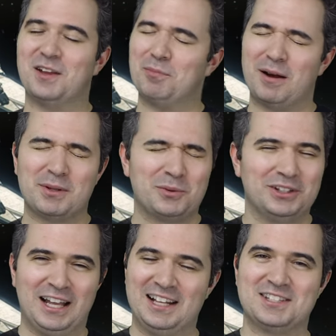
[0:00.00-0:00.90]
They probably will
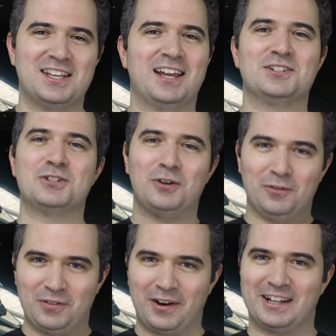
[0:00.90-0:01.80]
not say until
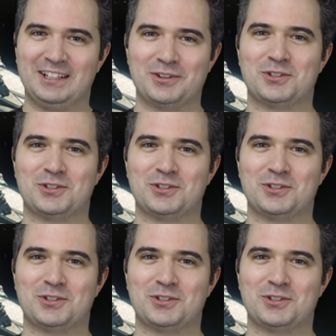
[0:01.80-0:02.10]
very close